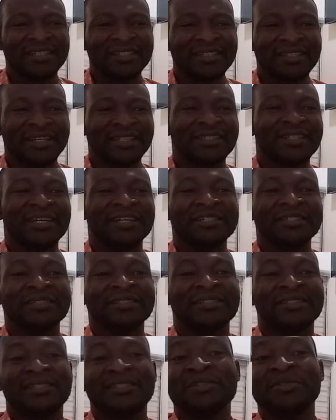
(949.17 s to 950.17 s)
that can
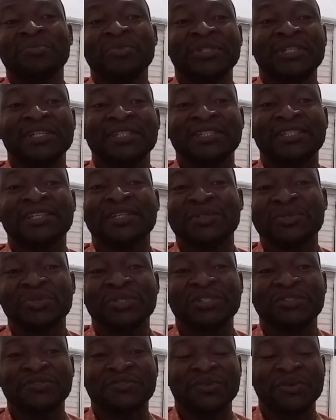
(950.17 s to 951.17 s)
still be
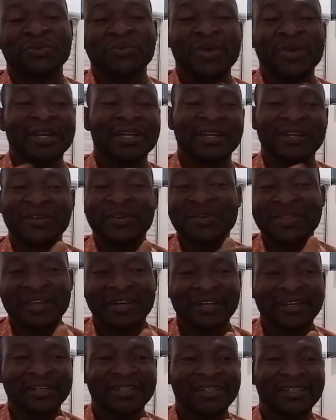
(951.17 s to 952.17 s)
distinguished from one
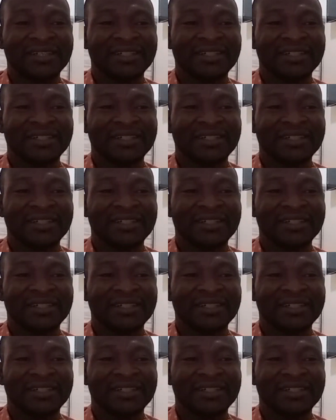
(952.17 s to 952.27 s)
another,